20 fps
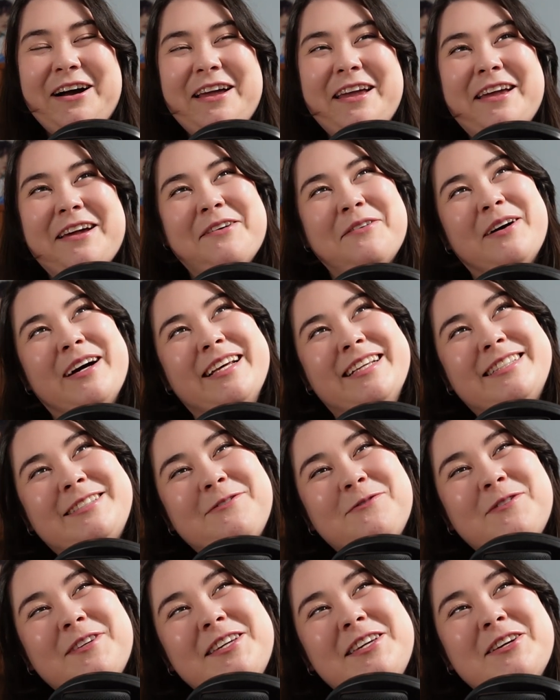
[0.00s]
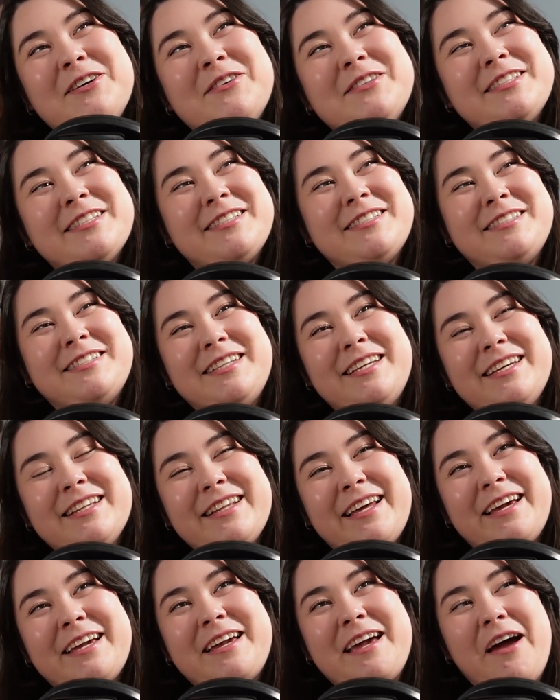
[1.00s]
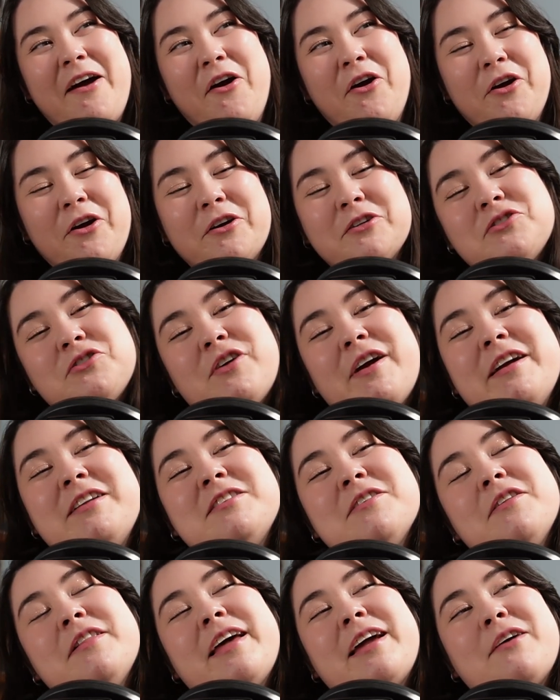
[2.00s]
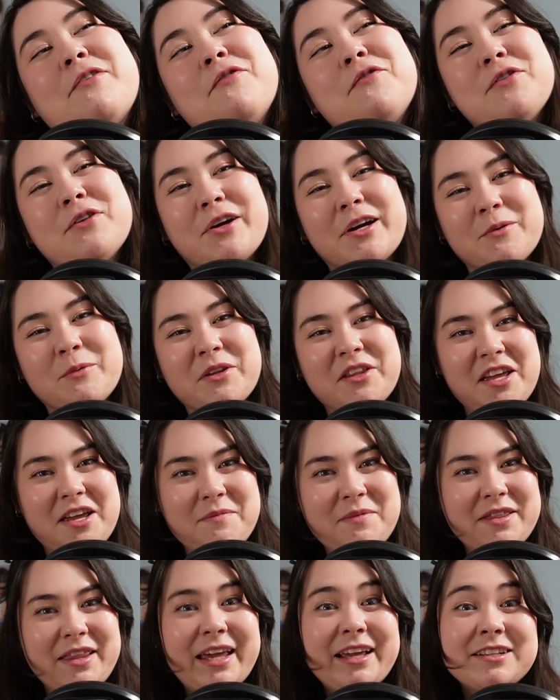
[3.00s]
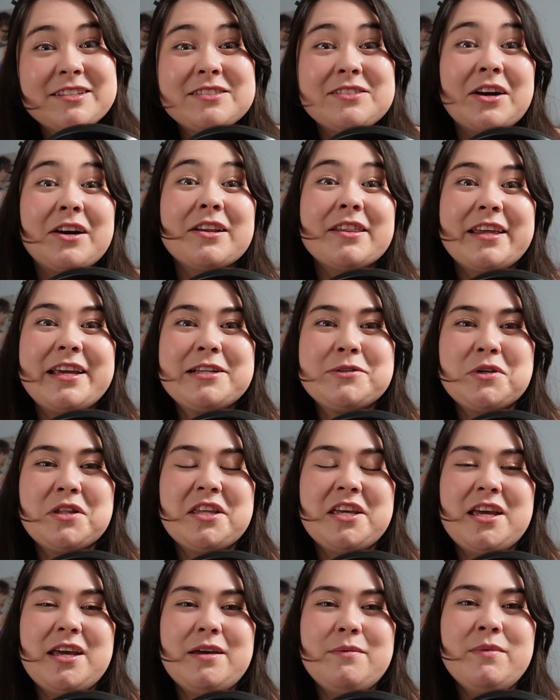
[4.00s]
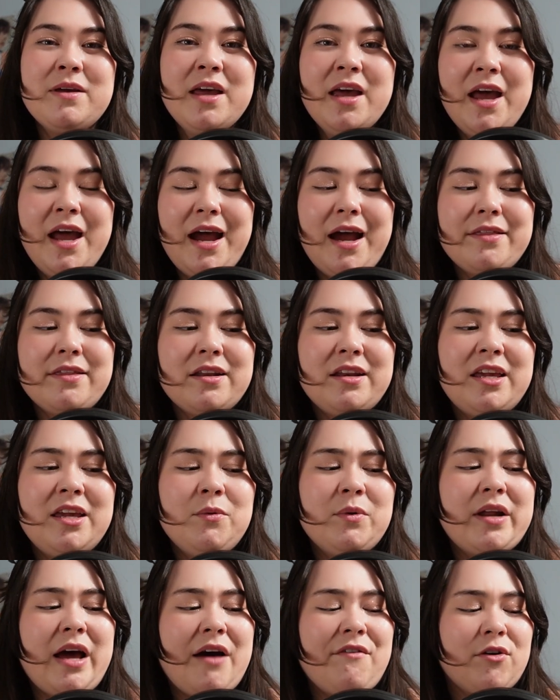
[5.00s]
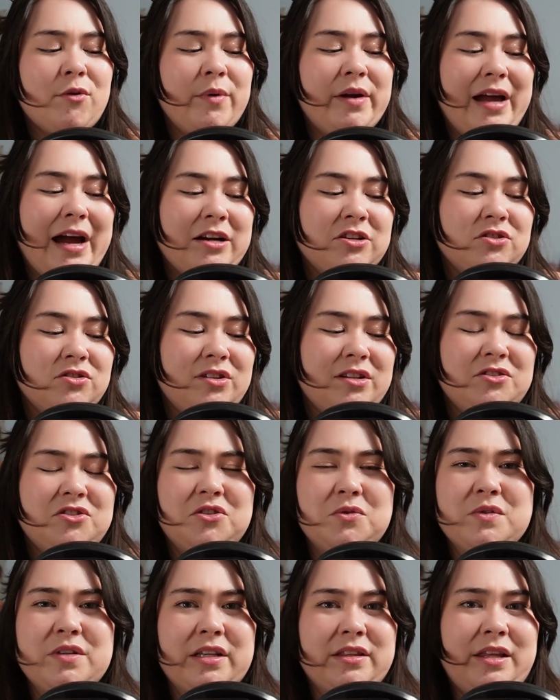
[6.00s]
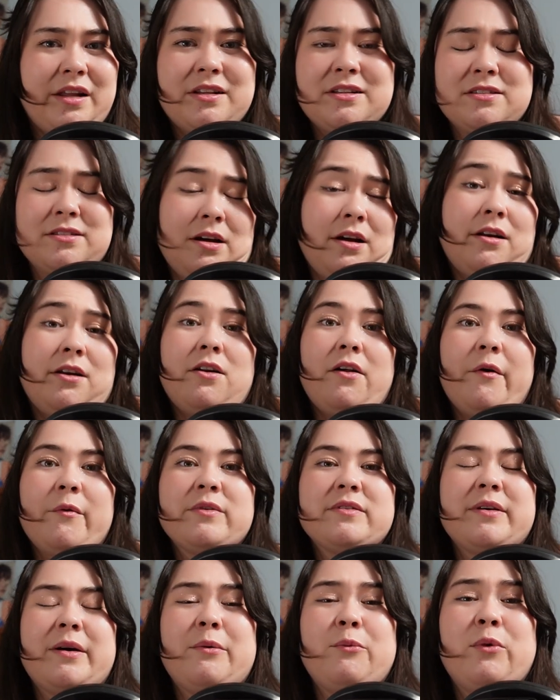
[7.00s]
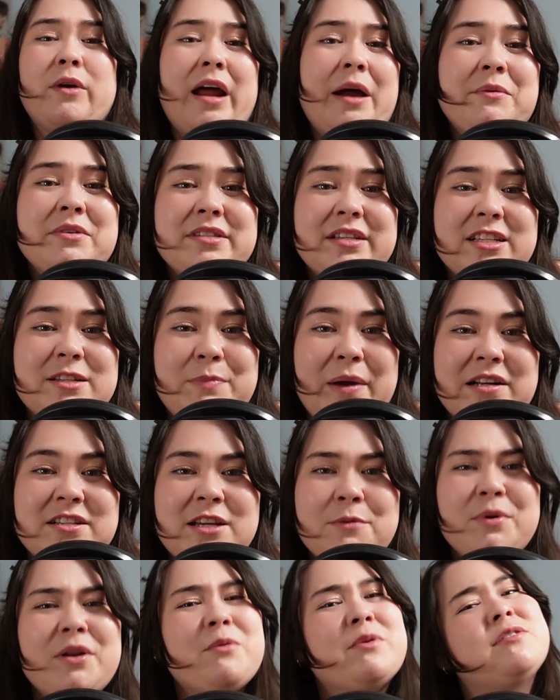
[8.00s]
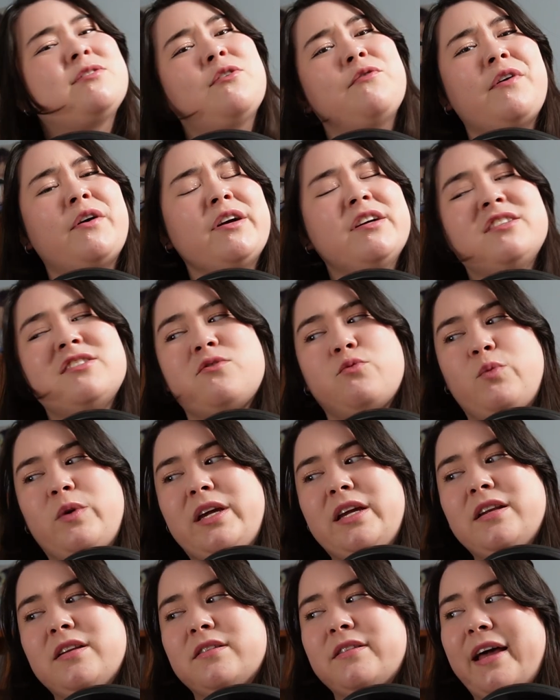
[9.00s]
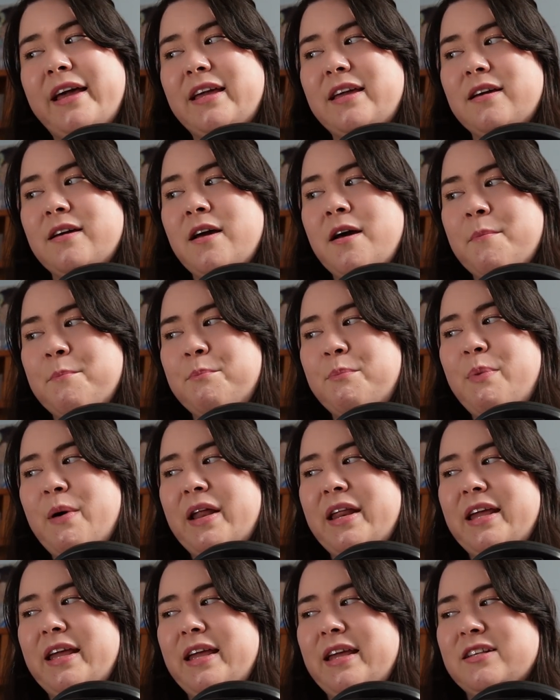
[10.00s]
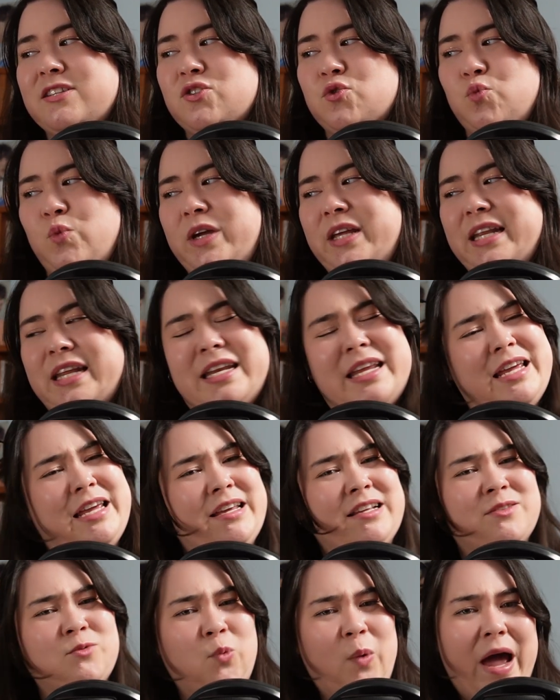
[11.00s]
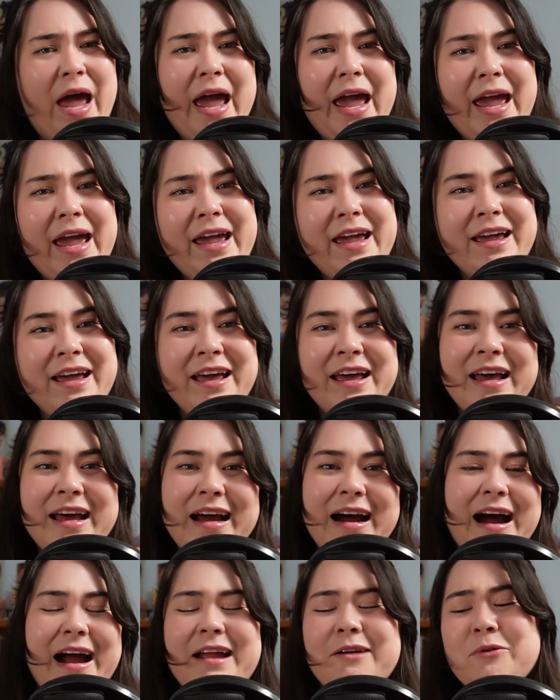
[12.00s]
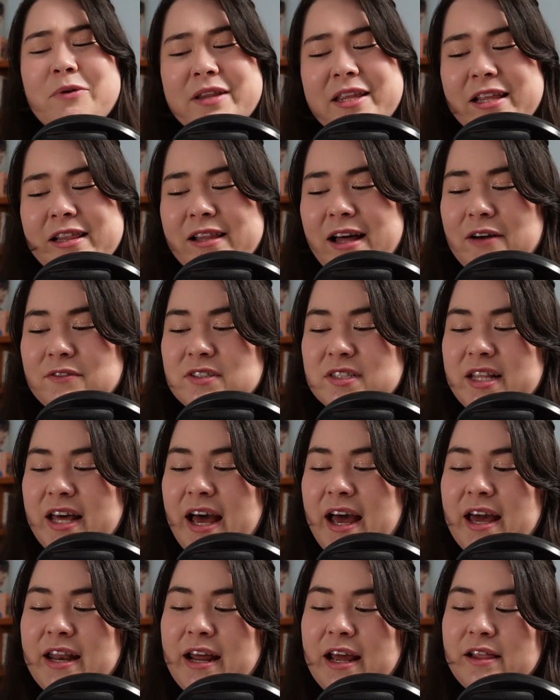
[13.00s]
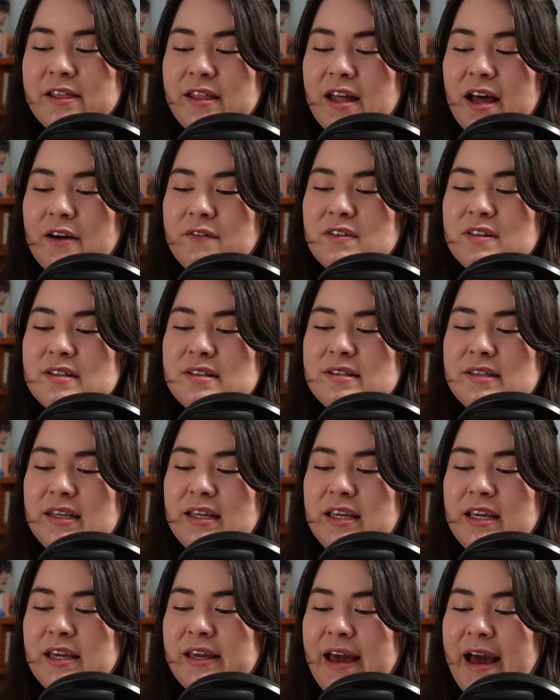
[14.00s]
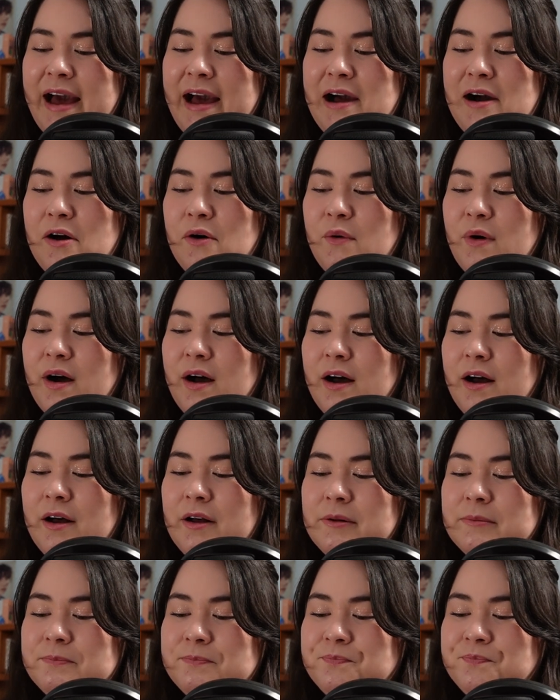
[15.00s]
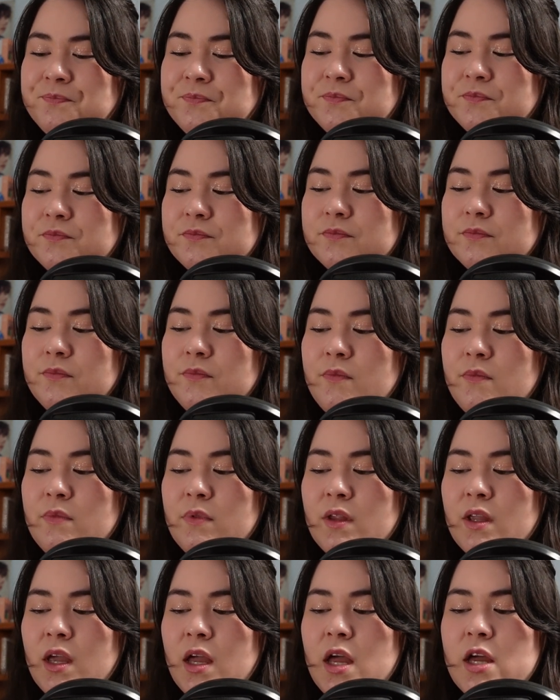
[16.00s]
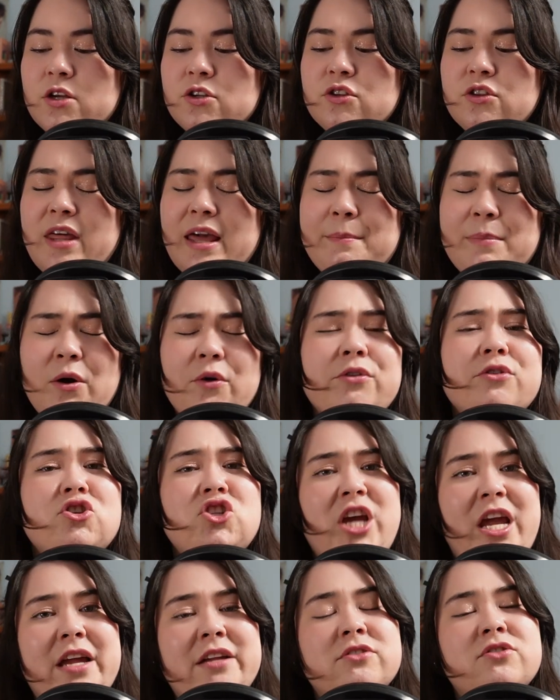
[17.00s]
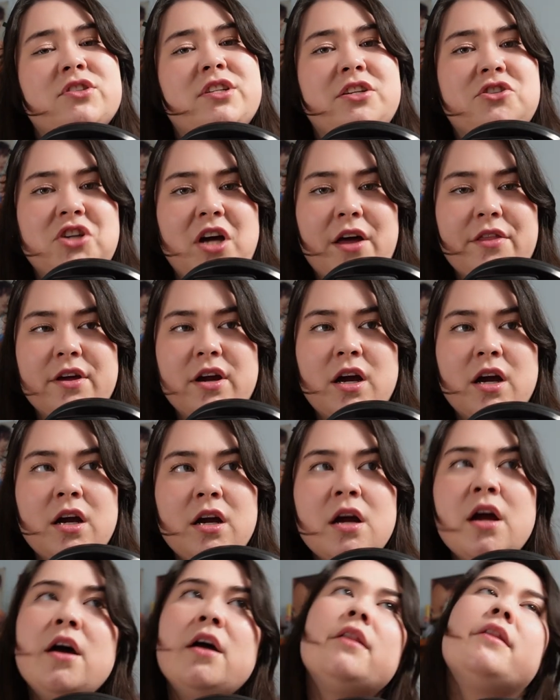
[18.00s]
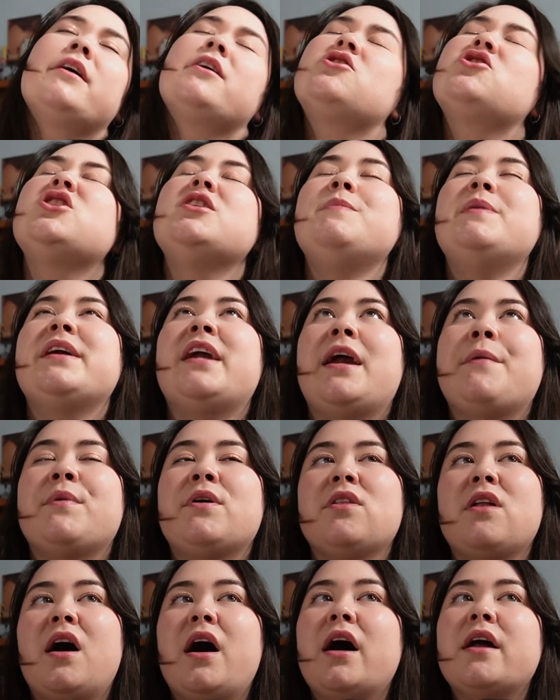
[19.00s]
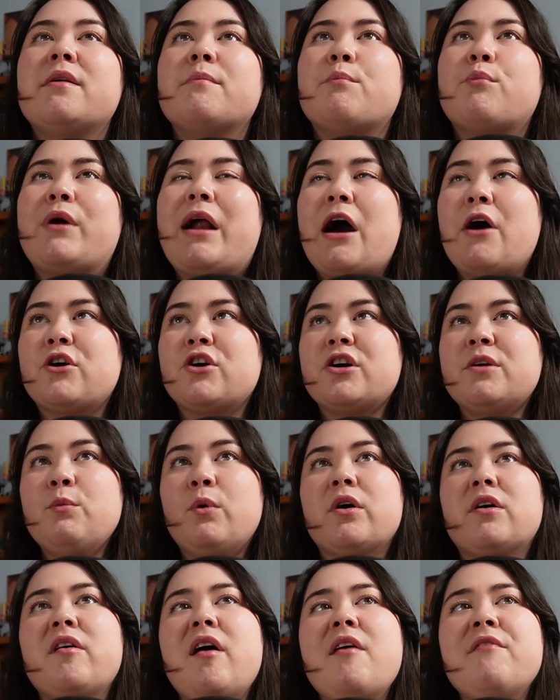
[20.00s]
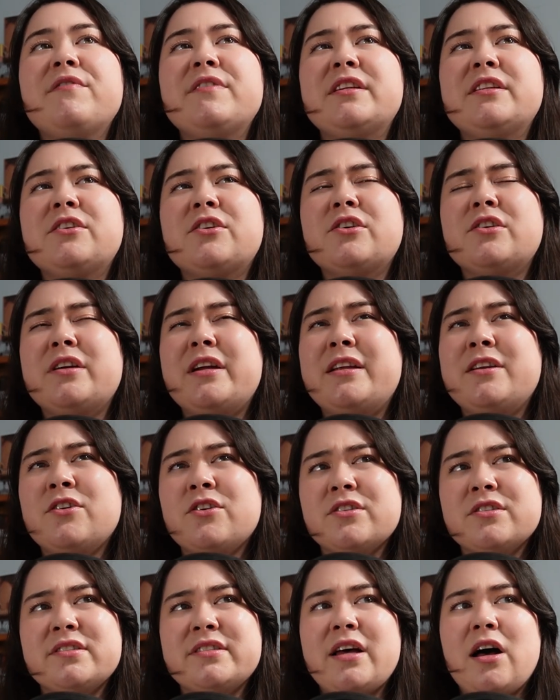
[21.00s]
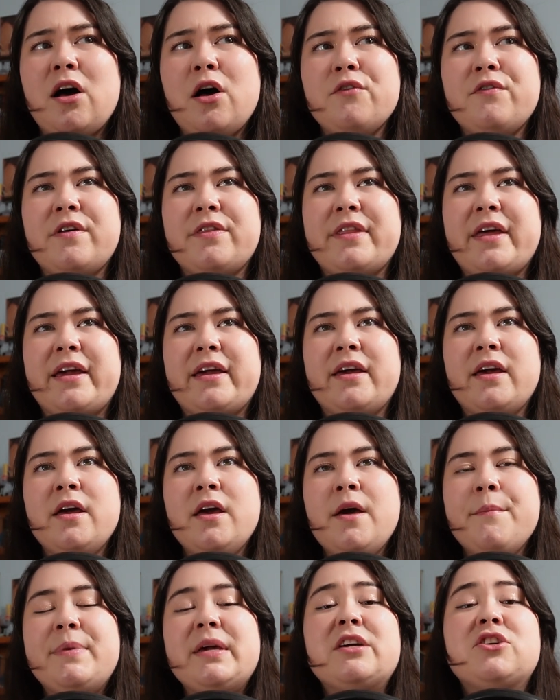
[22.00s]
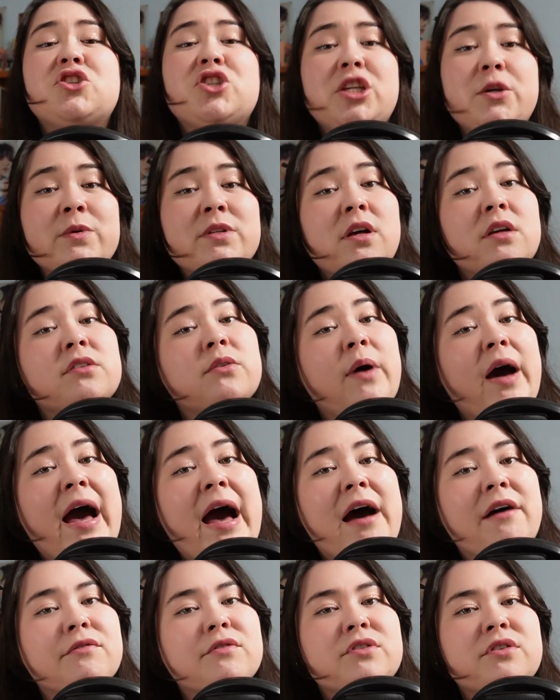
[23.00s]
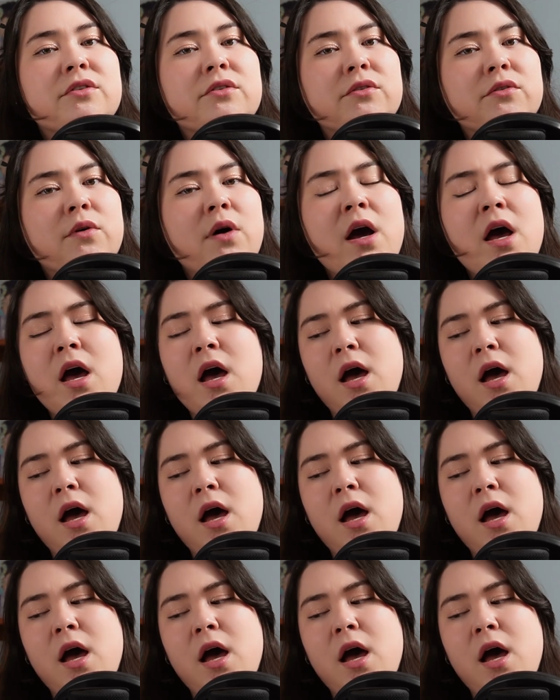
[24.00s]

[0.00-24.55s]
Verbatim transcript: It was cute to see like her trying to like flirt with him and like start things with him, and then he would have a reaction that she was like, "That is not at all was uh, what I was expecting," but it was still very sweet. Like but sweet in his way. I really loved that and I loved seeing how um they both changed each other. Like she became a lot prouder, more confident her in herself and like because she was also half too.